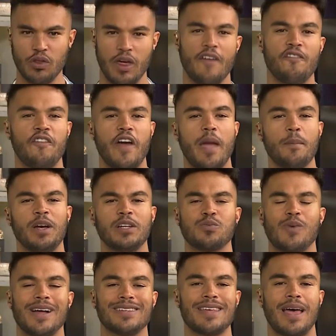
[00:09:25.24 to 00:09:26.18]
to the
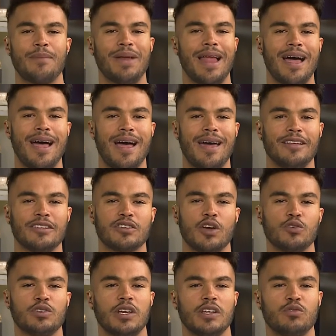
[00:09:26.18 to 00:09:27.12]
famous WhatsApp line.
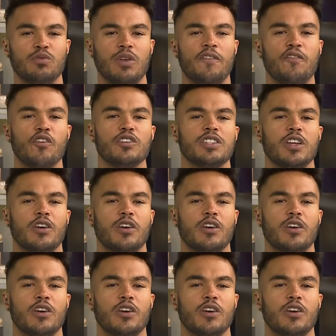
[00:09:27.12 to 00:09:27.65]
It's 063